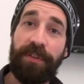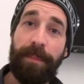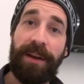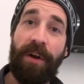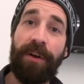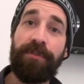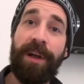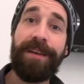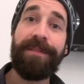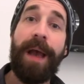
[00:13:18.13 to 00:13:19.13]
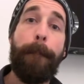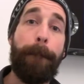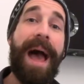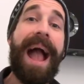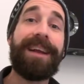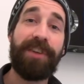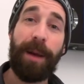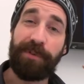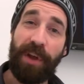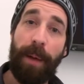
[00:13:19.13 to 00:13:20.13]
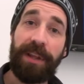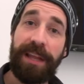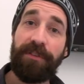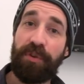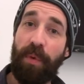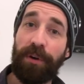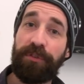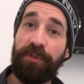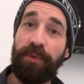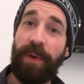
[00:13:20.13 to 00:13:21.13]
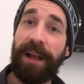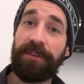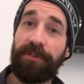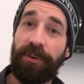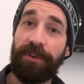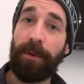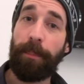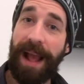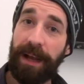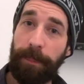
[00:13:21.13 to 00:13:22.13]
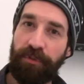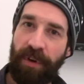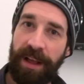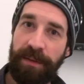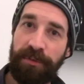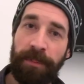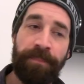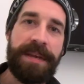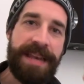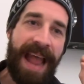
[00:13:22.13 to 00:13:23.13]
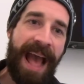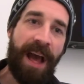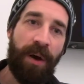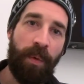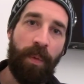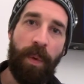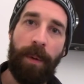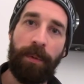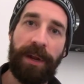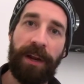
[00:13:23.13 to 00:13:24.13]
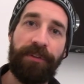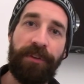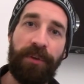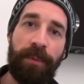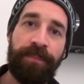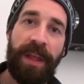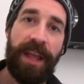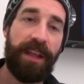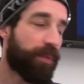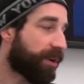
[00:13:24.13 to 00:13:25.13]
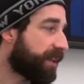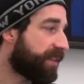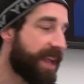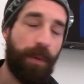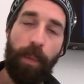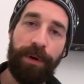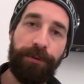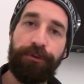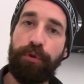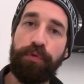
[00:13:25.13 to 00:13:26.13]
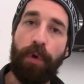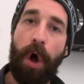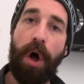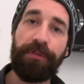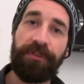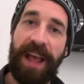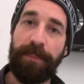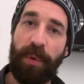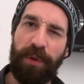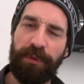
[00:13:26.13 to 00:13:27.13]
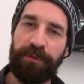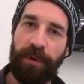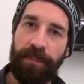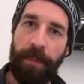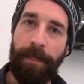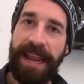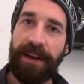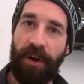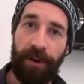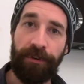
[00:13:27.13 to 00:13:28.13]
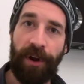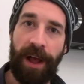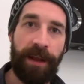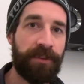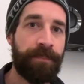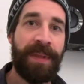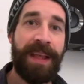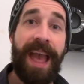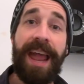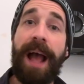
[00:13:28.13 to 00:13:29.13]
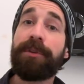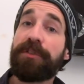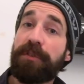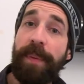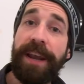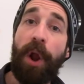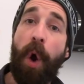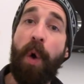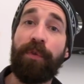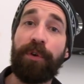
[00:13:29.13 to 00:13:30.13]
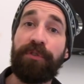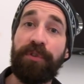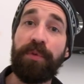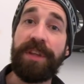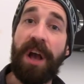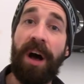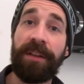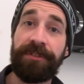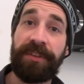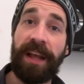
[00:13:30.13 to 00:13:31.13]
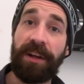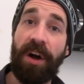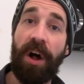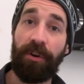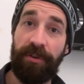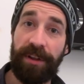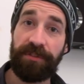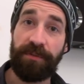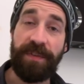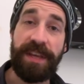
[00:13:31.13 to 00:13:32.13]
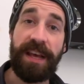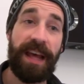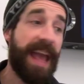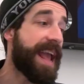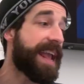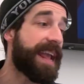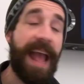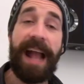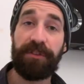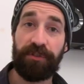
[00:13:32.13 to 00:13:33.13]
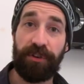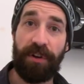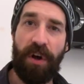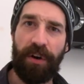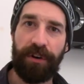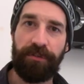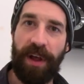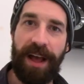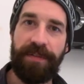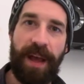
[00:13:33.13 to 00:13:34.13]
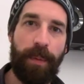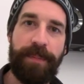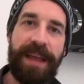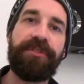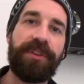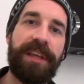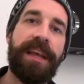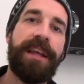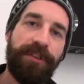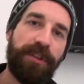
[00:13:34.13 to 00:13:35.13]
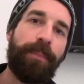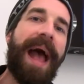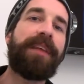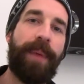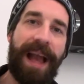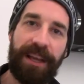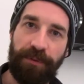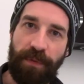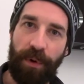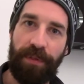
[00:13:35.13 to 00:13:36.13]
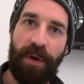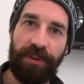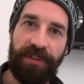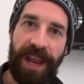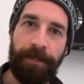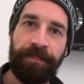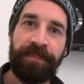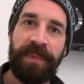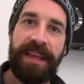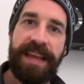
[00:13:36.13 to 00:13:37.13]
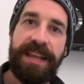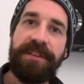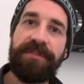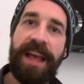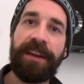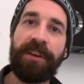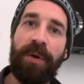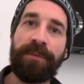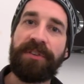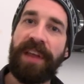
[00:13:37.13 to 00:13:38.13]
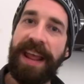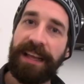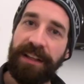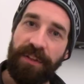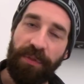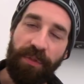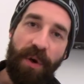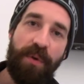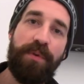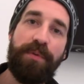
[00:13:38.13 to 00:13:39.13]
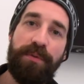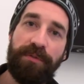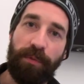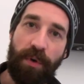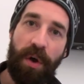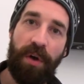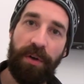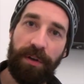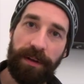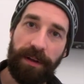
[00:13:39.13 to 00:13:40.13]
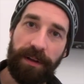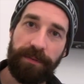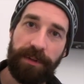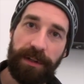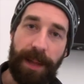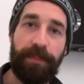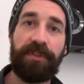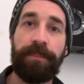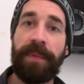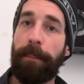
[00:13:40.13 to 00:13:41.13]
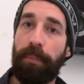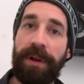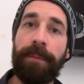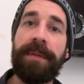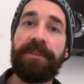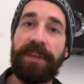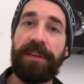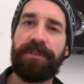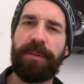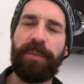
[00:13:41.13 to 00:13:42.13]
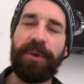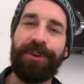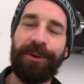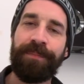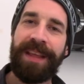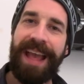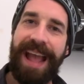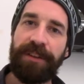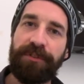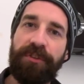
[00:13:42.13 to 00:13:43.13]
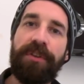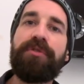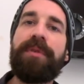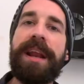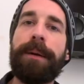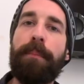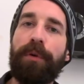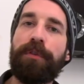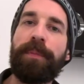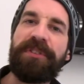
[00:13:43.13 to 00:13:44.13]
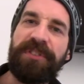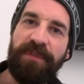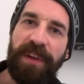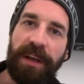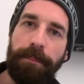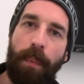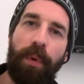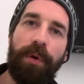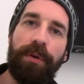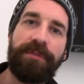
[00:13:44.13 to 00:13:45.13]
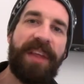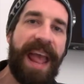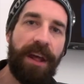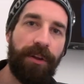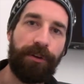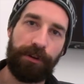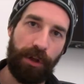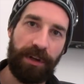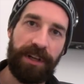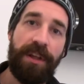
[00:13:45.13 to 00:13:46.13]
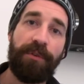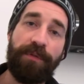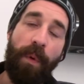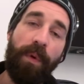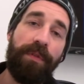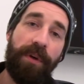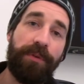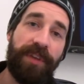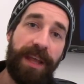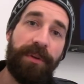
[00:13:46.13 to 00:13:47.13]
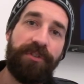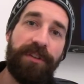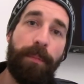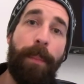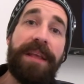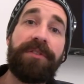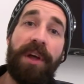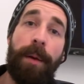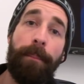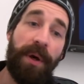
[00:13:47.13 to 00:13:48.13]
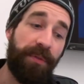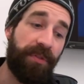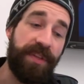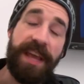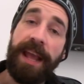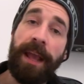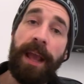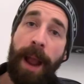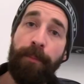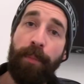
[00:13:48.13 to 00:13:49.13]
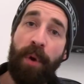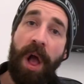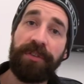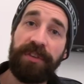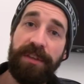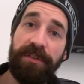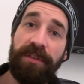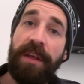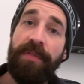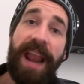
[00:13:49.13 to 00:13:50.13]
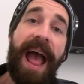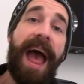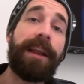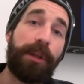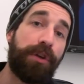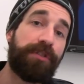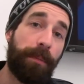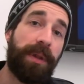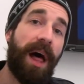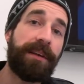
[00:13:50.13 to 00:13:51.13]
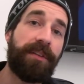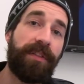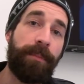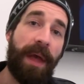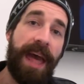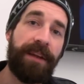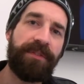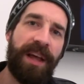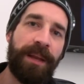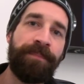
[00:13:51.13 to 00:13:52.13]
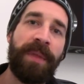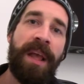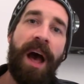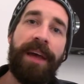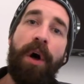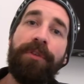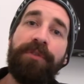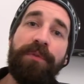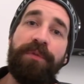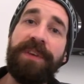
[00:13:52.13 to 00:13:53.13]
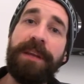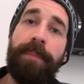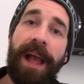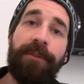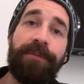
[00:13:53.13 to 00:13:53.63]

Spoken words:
to the main hard drive, backed up doubly to our two external backup drives. Now, what we're gonna do is we're gonna take one or two raw samples from the main hard drives, and I'm gonna spit it over to the onset colorist via a external hard drive that we basically just pass back and forth all day. He's then going to take those raw clips, bring them into his computer, and start creating a more specific, more tailored look for those images based on both the in-camera proxies that had looks applied to them ahead of time, and also feedback